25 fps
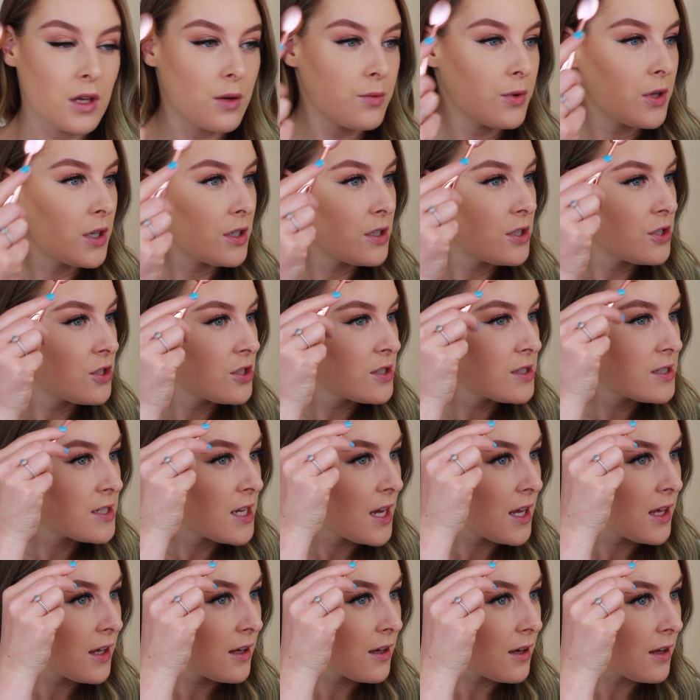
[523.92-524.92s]
I'm going to just
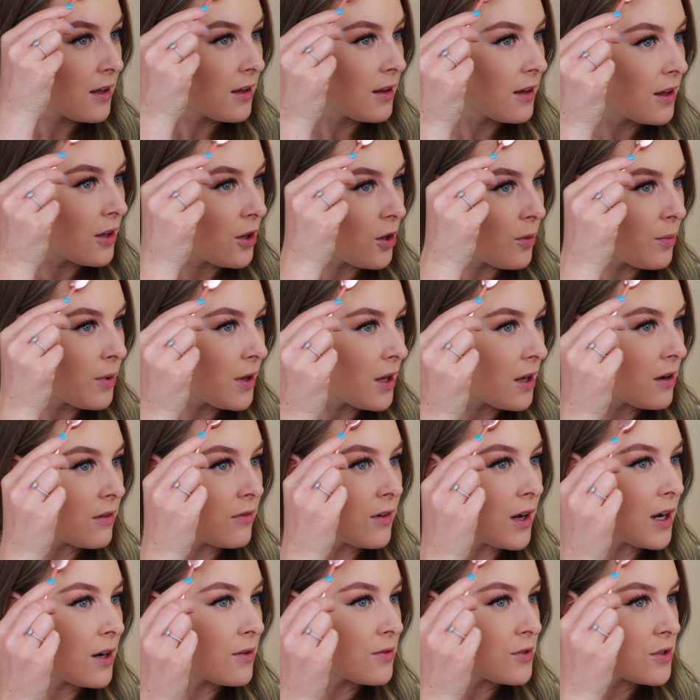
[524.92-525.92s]
take a little bit
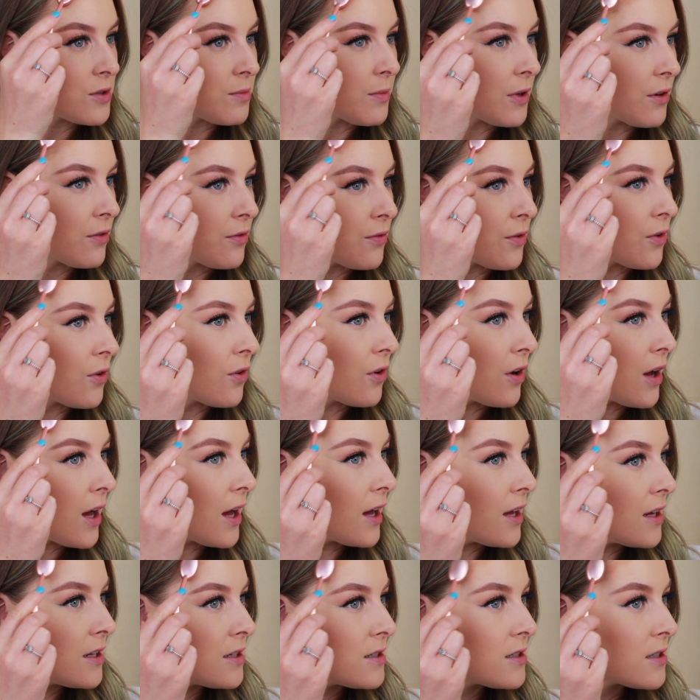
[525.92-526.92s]
around my
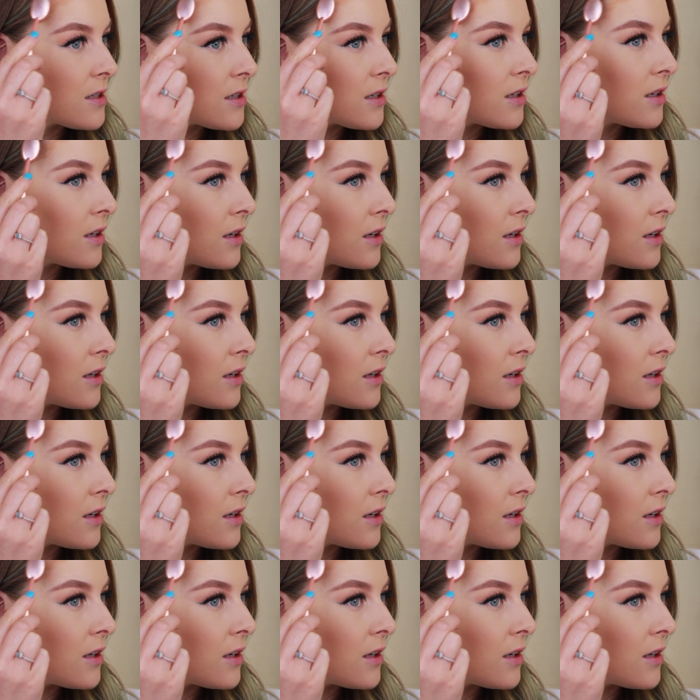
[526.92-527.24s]
forehead.